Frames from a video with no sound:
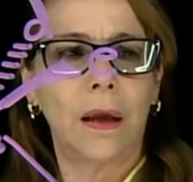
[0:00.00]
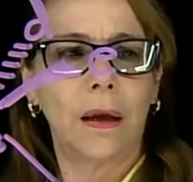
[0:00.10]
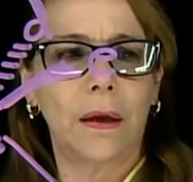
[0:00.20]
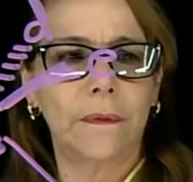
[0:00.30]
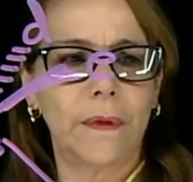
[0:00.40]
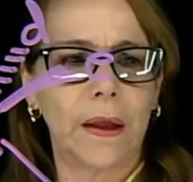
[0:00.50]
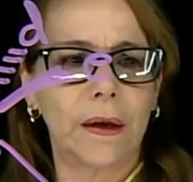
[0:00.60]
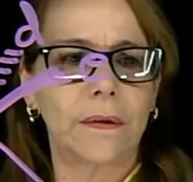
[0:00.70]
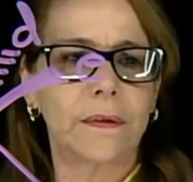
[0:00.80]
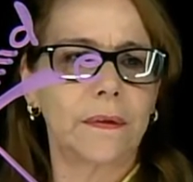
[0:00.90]
And that
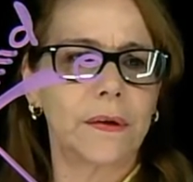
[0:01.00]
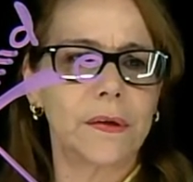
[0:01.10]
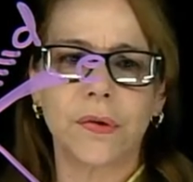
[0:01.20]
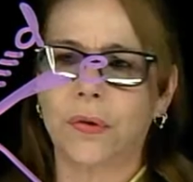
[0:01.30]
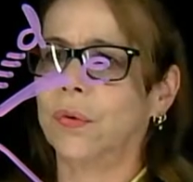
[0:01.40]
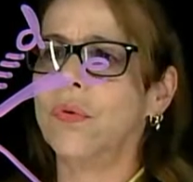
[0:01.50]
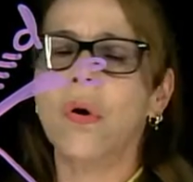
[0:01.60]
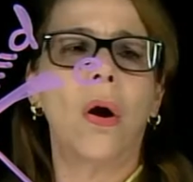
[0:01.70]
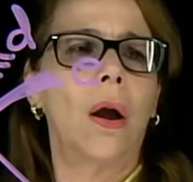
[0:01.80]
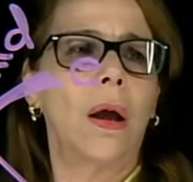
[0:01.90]
is C2,
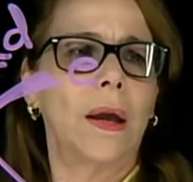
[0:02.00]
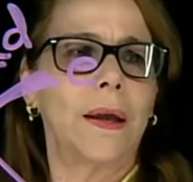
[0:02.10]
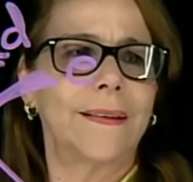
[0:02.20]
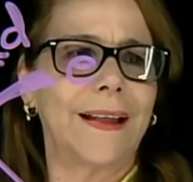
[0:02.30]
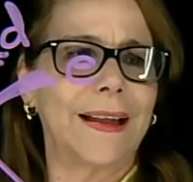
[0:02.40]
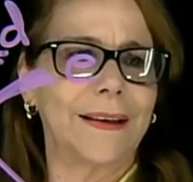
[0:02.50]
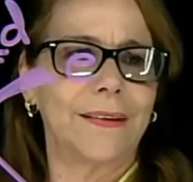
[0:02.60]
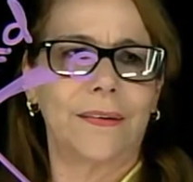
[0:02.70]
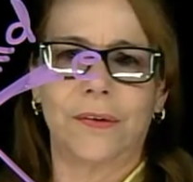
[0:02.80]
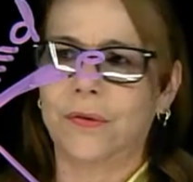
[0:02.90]
and that is
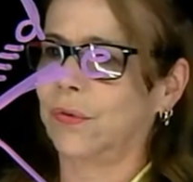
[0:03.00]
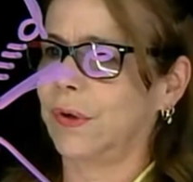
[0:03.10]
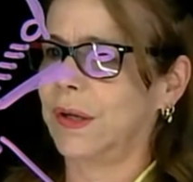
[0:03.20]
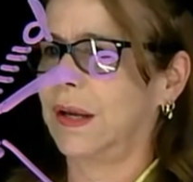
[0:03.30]
C3.